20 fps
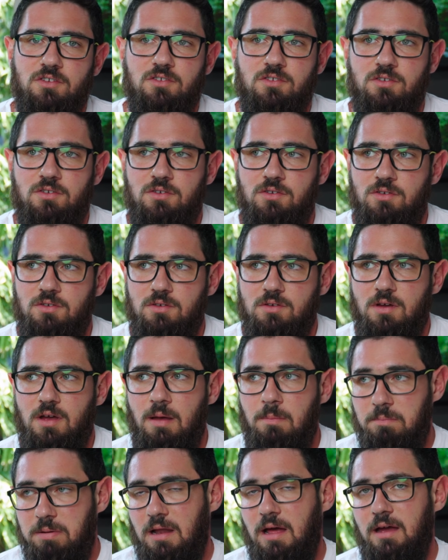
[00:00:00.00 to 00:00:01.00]
to
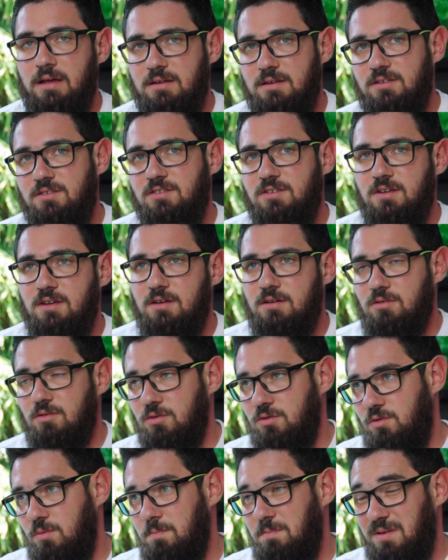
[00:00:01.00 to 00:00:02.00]
apply this year or
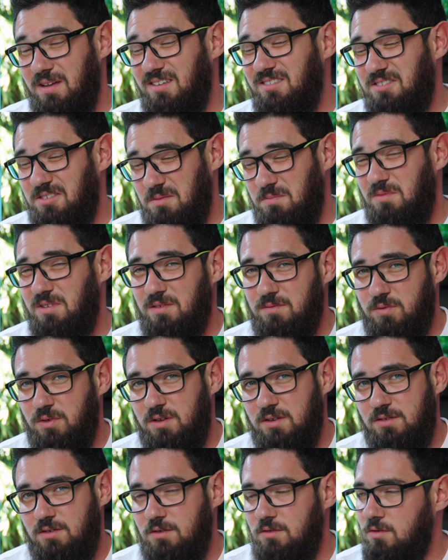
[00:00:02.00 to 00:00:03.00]
to build something for
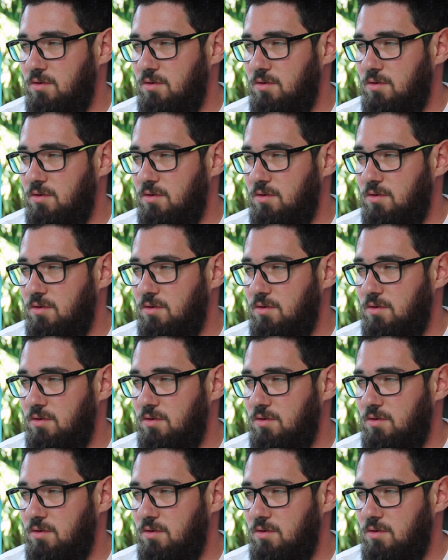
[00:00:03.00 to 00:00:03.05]
this year's